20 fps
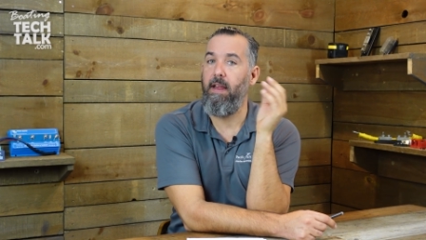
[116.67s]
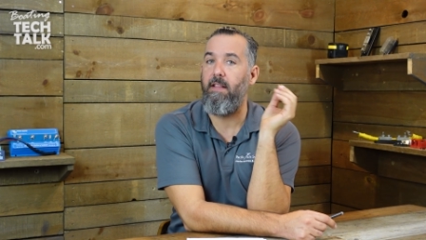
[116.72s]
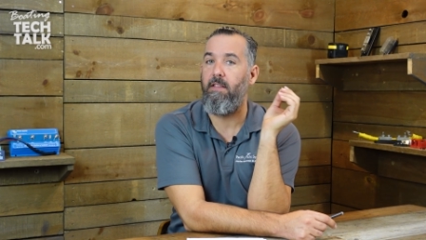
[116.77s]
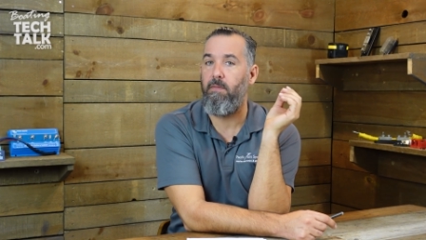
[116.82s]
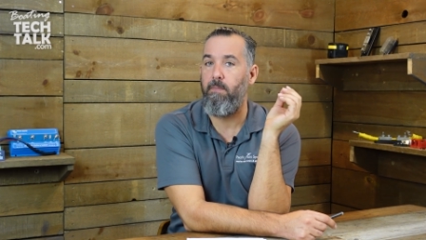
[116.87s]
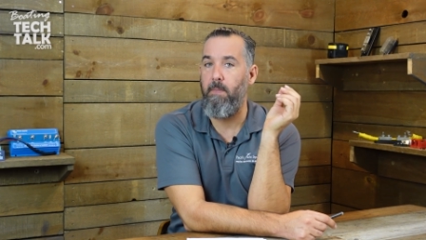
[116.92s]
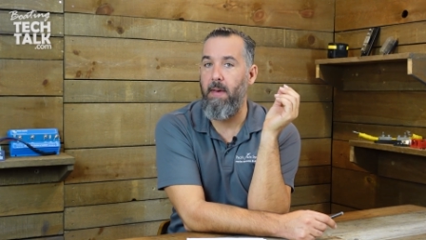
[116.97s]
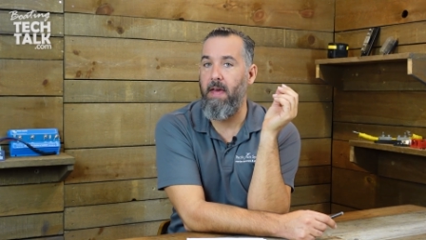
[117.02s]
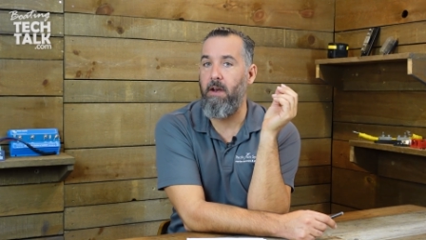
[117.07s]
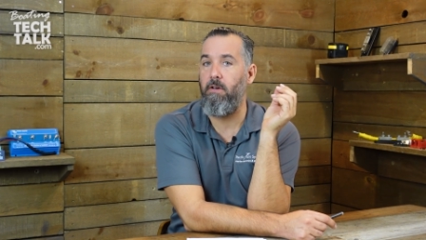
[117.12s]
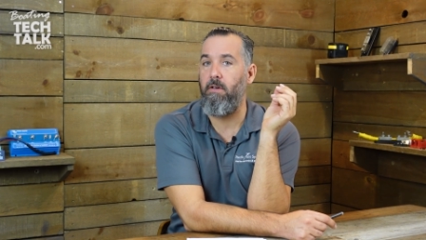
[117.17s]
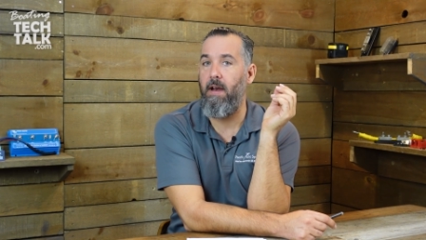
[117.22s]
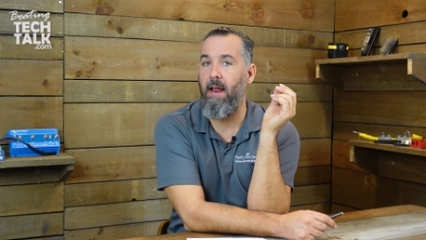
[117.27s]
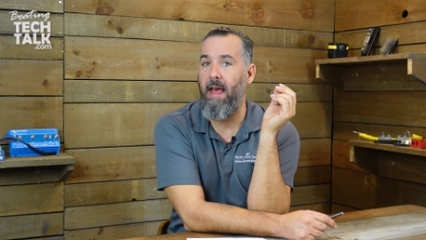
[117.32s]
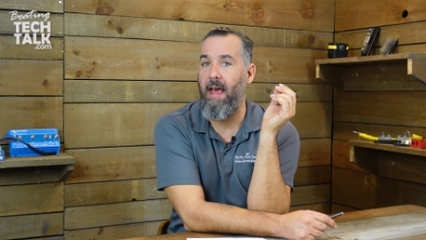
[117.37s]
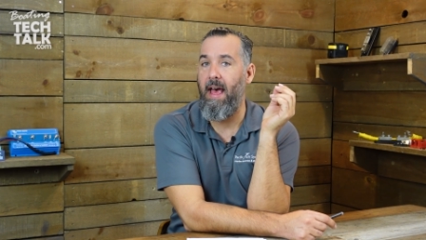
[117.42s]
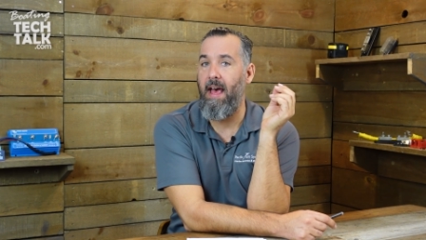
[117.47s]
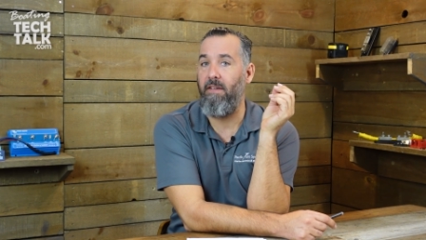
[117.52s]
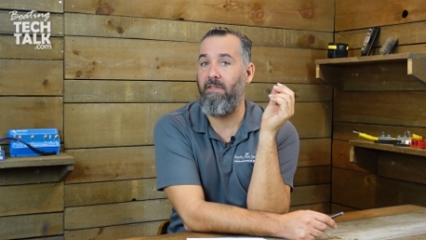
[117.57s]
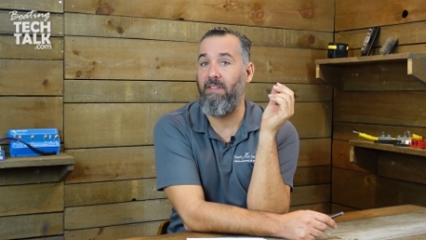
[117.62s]
it's better to
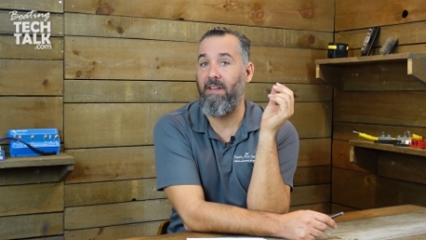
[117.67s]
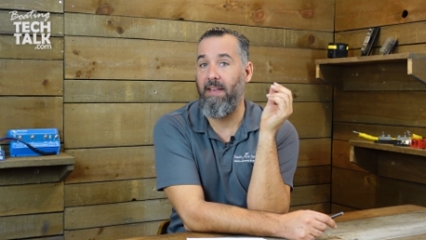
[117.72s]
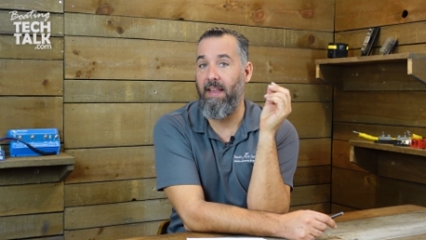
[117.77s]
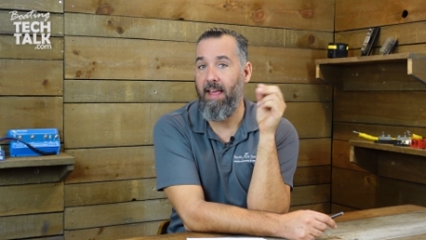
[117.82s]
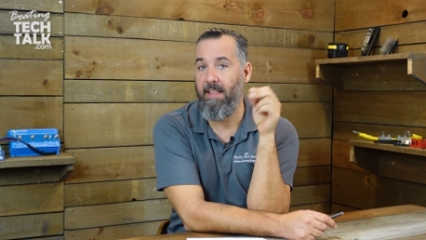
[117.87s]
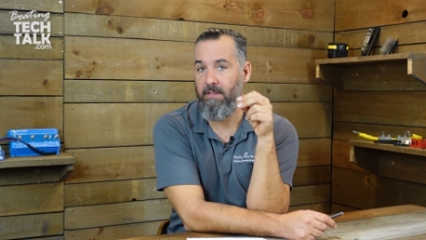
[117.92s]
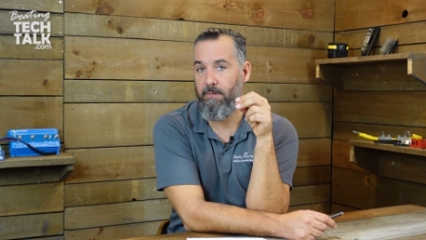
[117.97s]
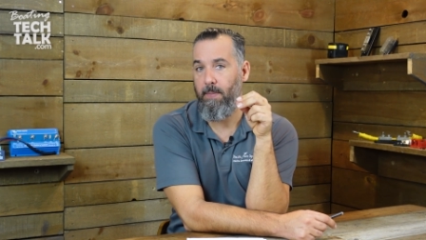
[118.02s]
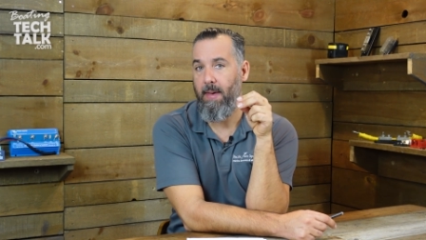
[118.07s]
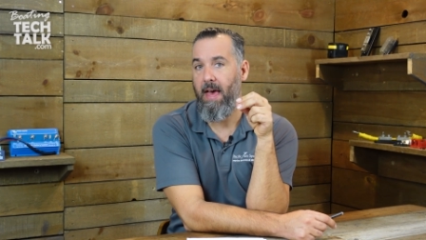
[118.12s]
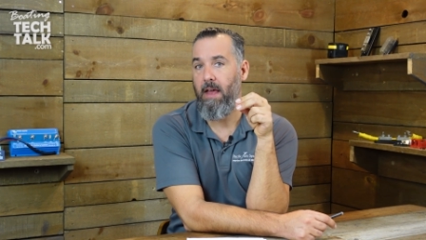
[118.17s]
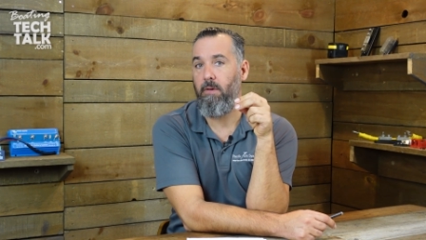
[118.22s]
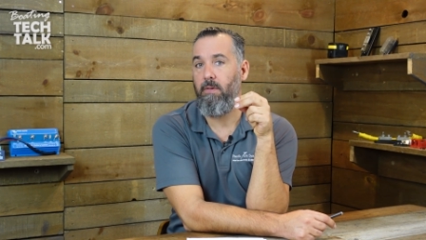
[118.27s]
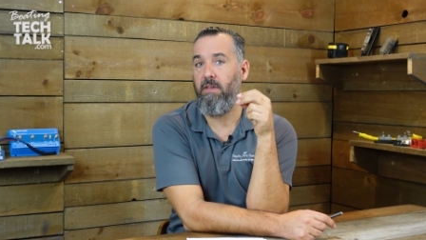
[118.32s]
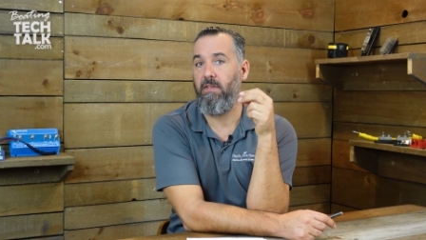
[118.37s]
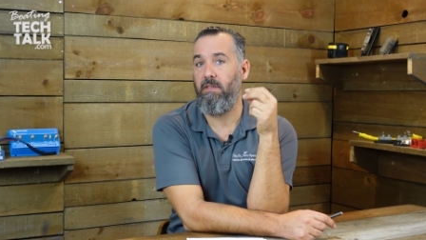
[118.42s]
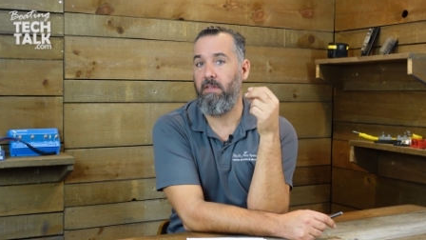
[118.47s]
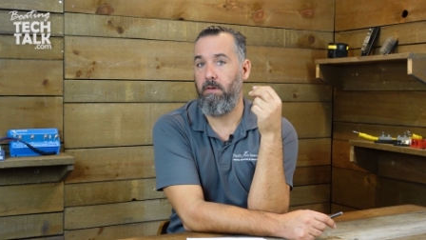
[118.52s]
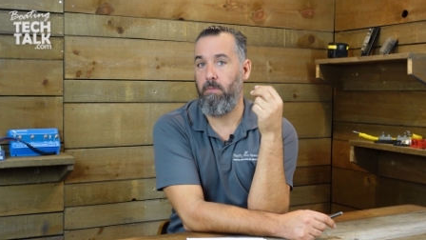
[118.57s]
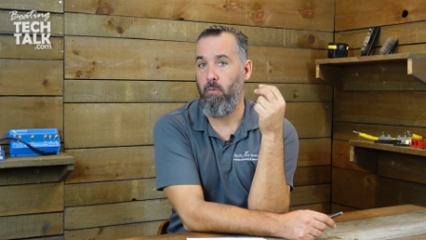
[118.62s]
have less
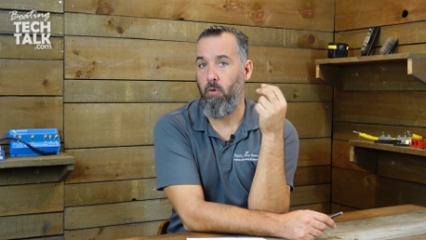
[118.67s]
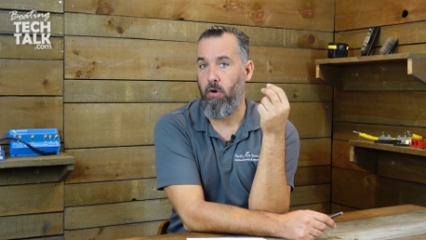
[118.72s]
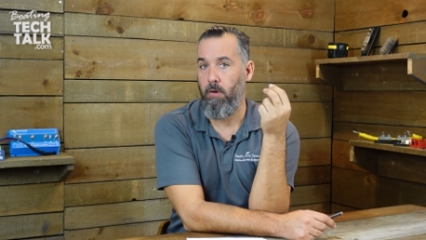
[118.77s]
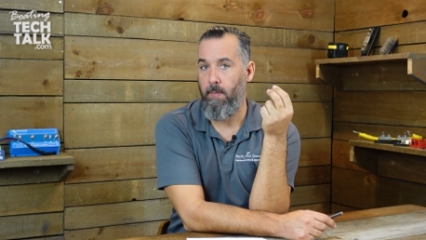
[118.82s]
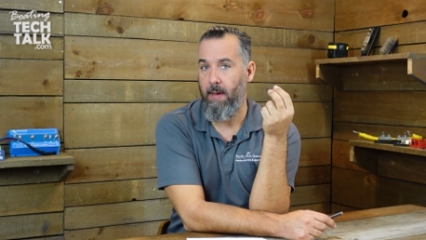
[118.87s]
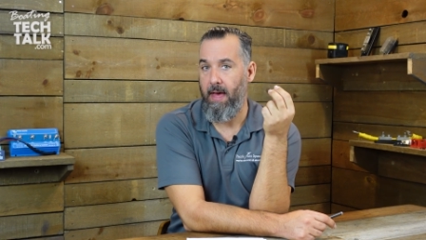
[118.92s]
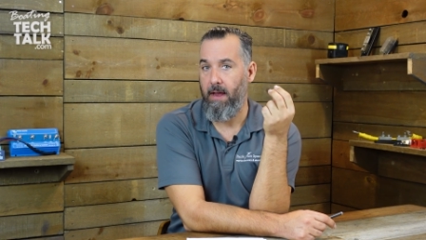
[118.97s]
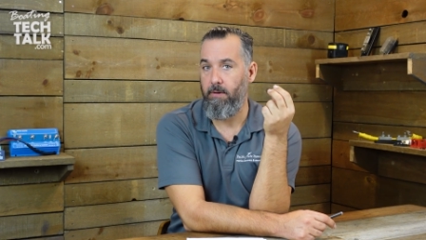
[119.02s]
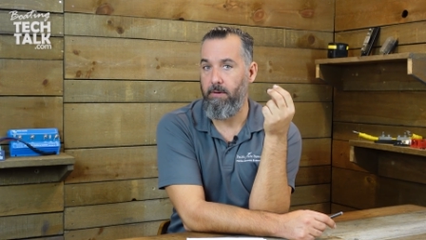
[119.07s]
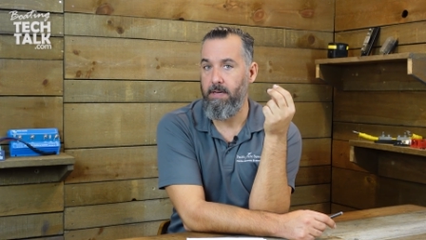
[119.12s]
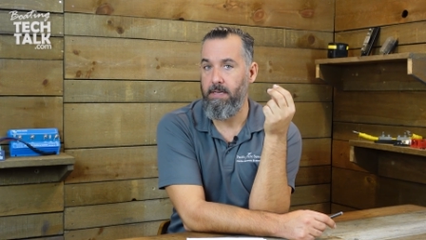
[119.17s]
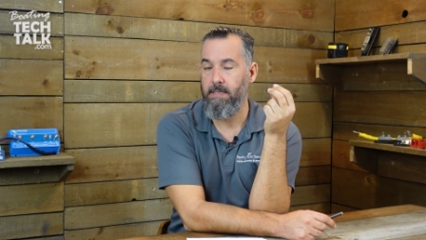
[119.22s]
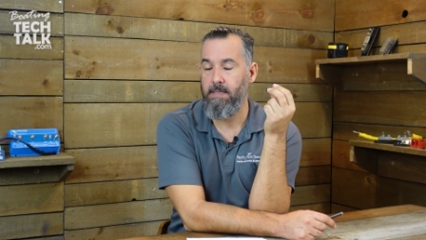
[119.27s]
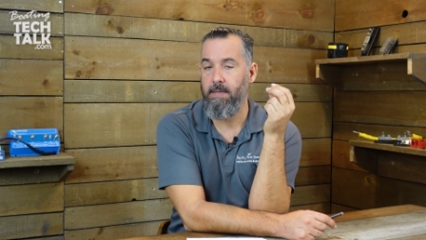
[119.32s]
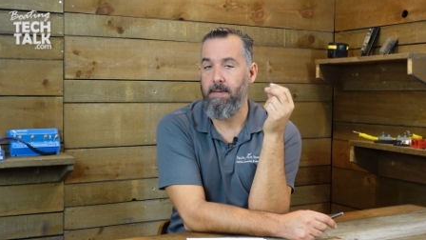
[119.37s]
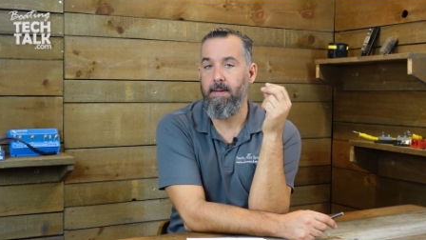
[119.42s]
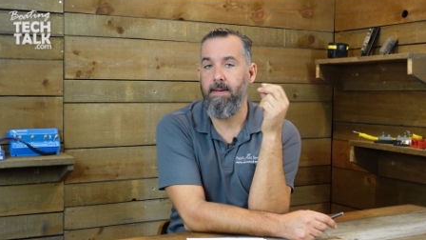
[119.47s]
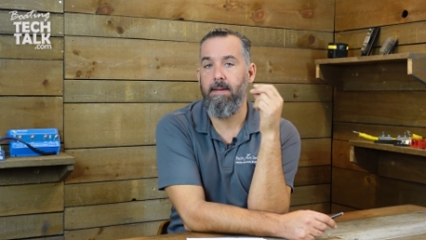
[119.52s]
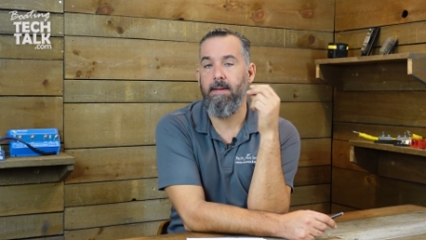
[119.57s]
batteries than more batteries.